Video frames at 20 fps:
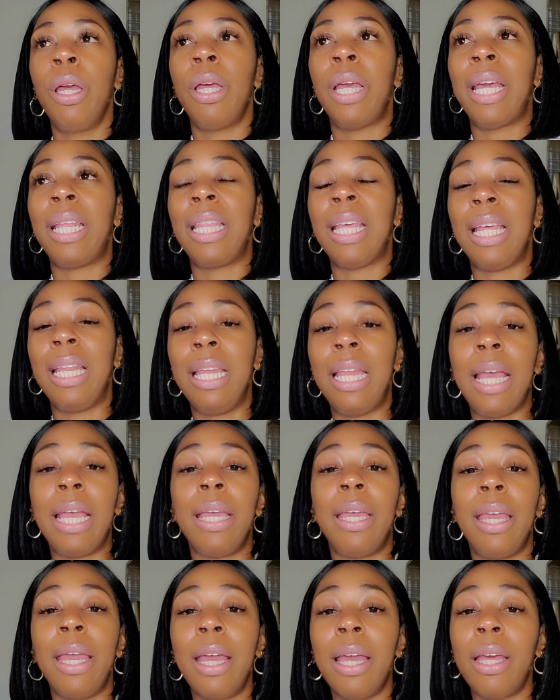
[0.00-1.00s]
at the end of the day,
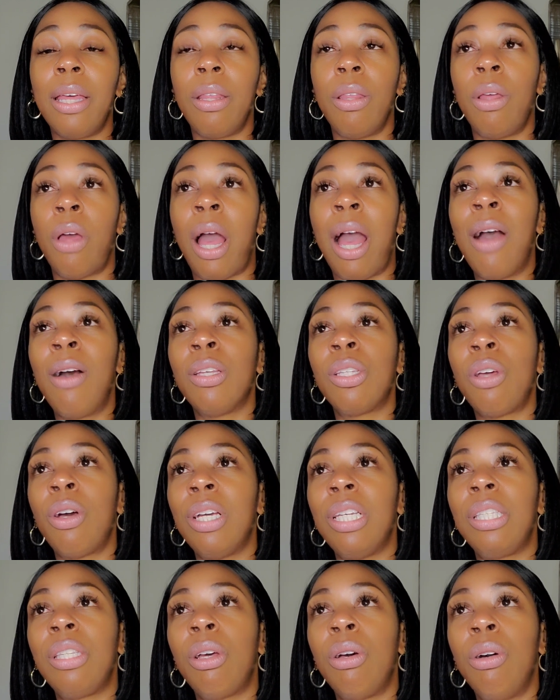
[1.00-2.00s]
yeah, I was
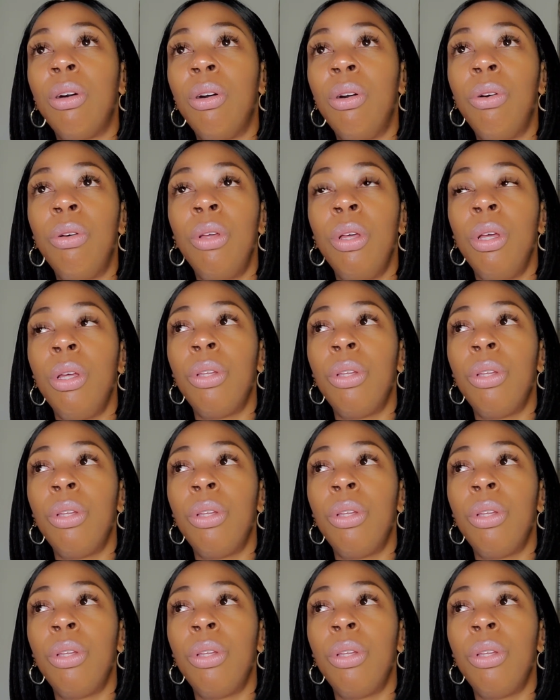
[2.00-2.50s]
always told